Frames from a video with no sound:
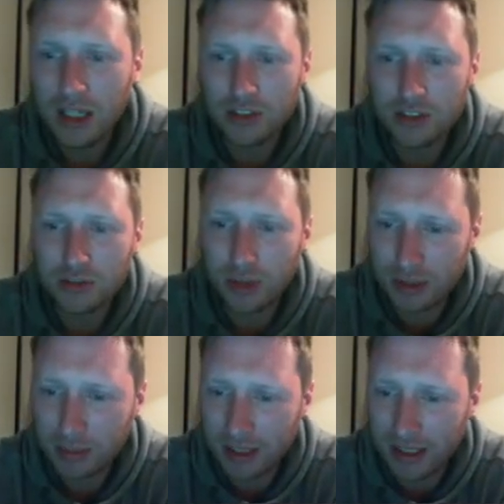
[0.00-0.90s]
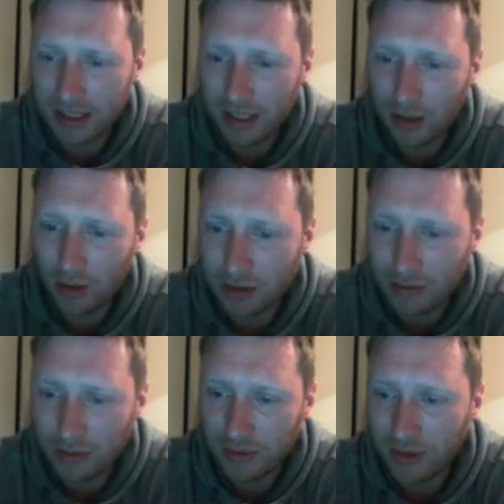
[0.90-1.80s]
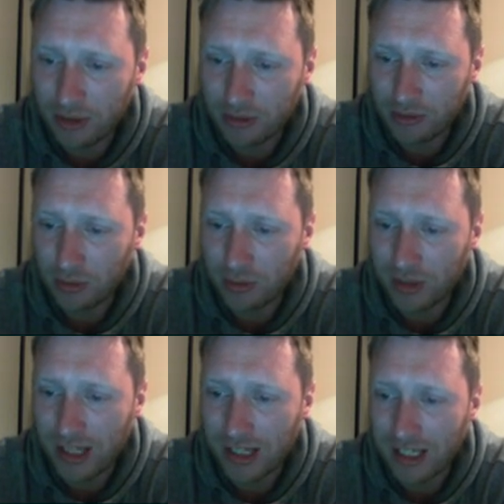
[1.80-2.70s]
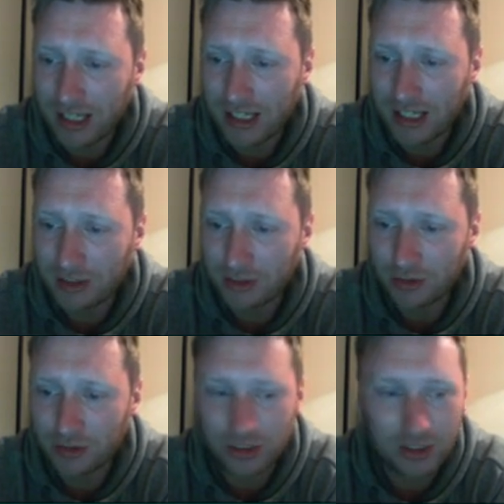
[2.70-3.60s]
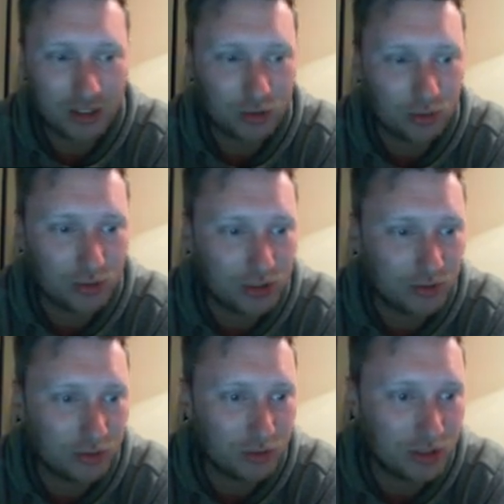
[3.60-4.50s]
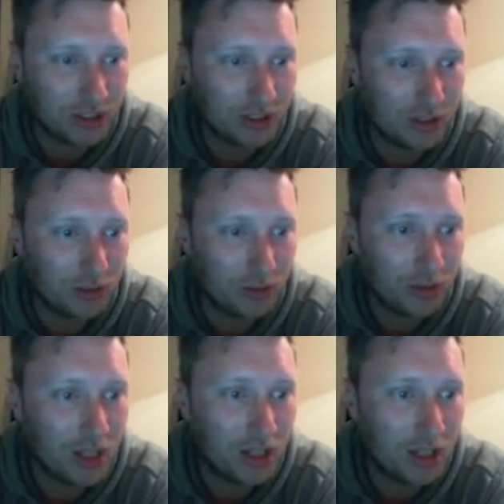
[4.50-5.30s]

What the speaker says: Just Mike playing in that holding midfield role there, and Ed Haig Saunders, of course, in goal.